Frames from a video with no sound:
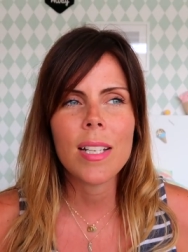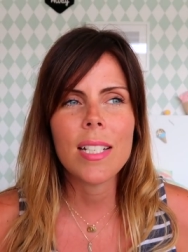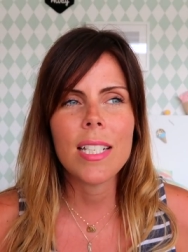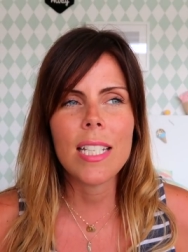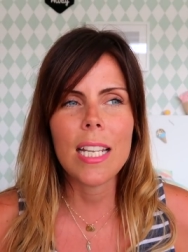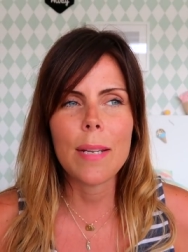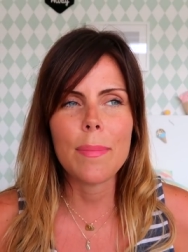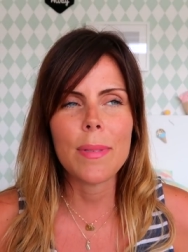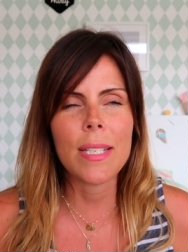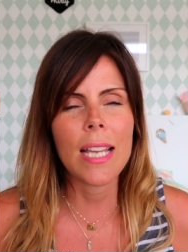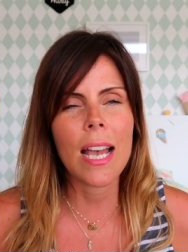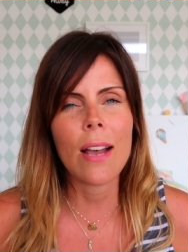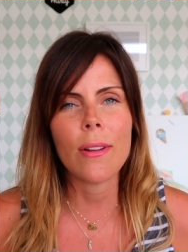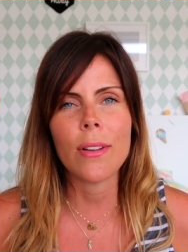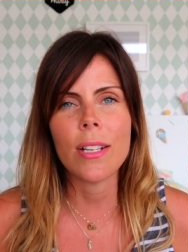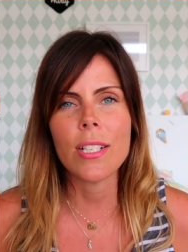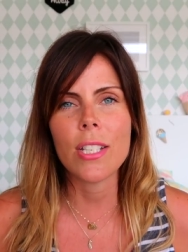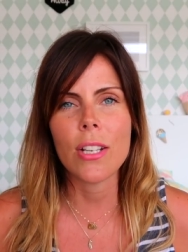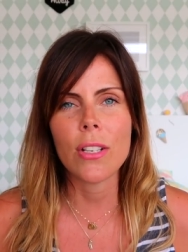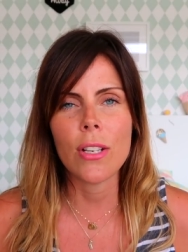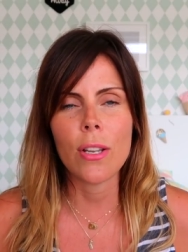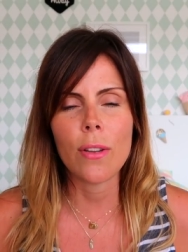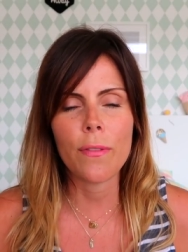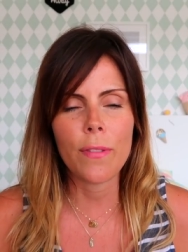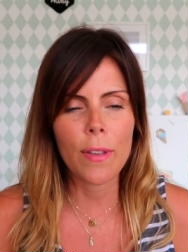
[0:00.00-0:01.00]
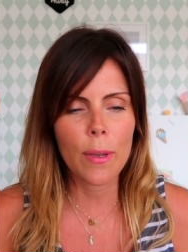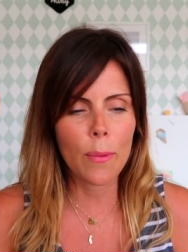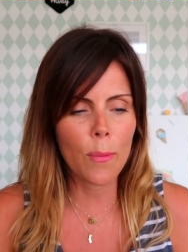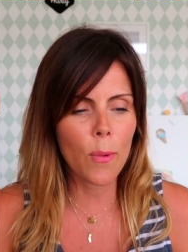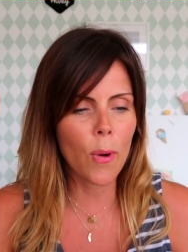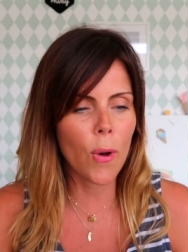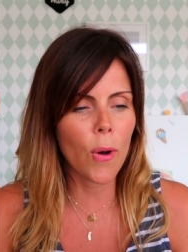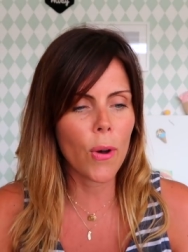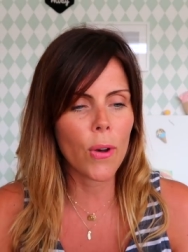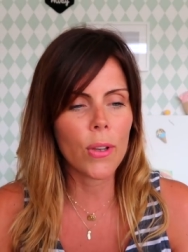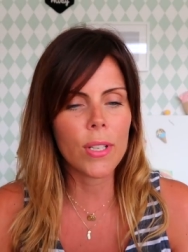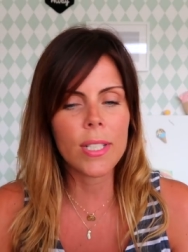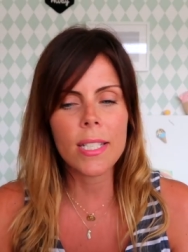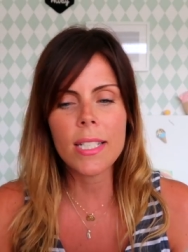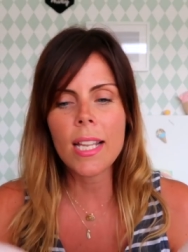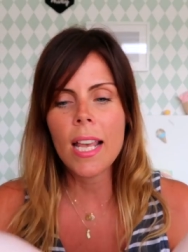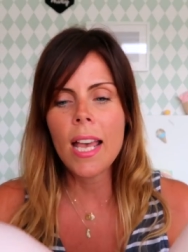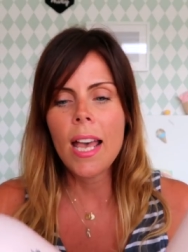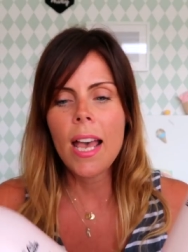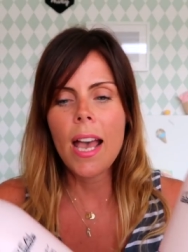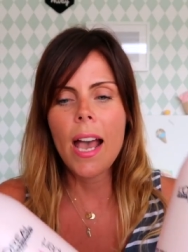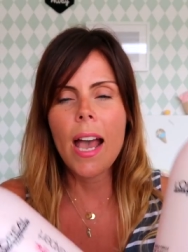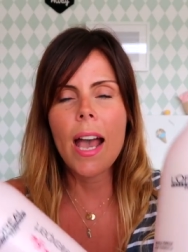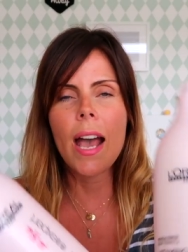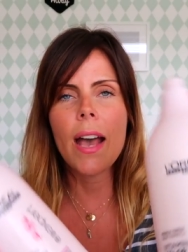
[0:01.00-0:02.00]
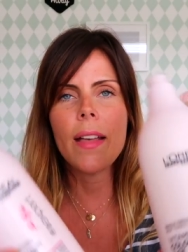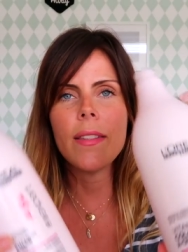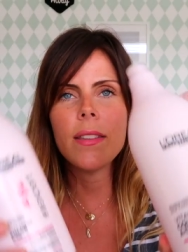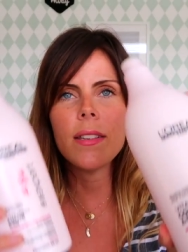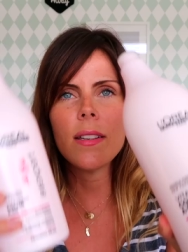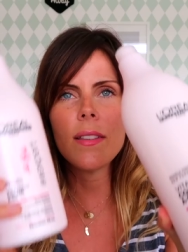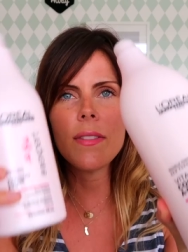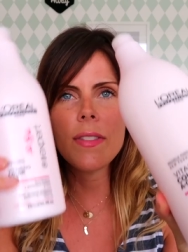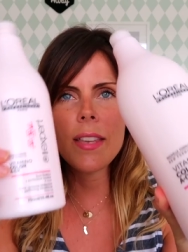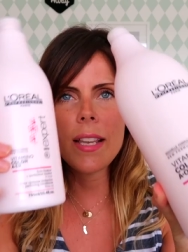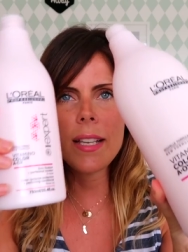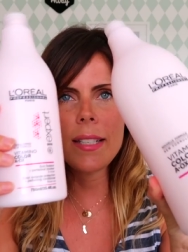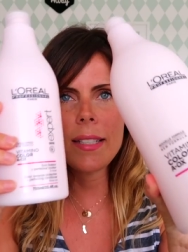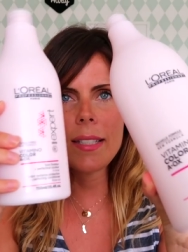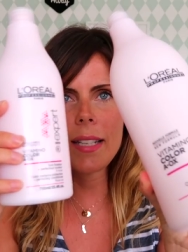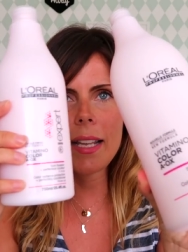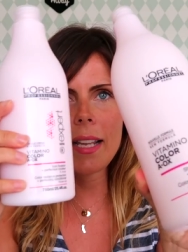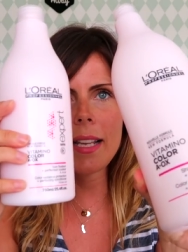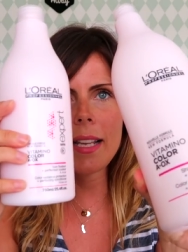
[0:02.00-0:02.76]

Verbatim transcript: deep down, I don't know if it was. And this